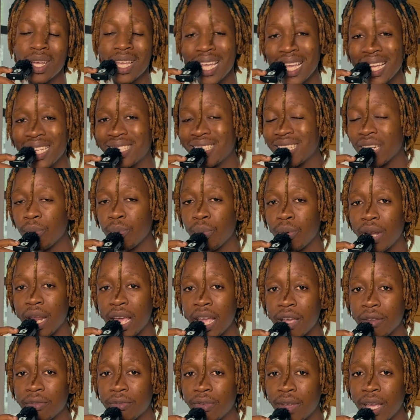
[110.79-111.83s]
is Triple
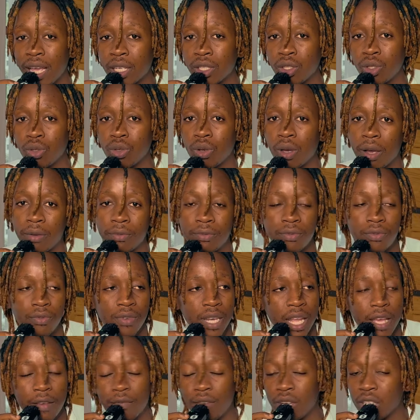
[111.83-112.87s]
fx You know, I've
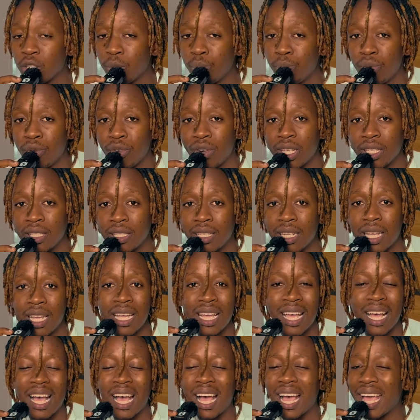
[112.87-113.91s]
never experienced
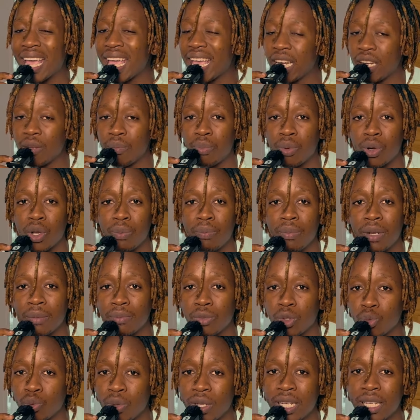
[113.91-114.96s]
uh, any
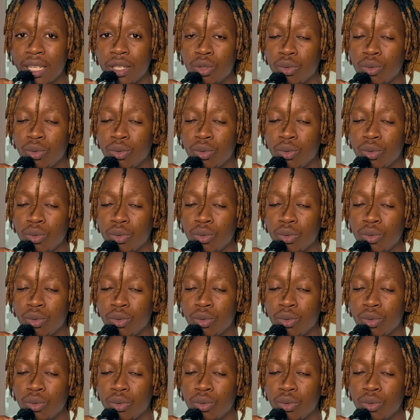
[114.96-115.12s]
problems with it.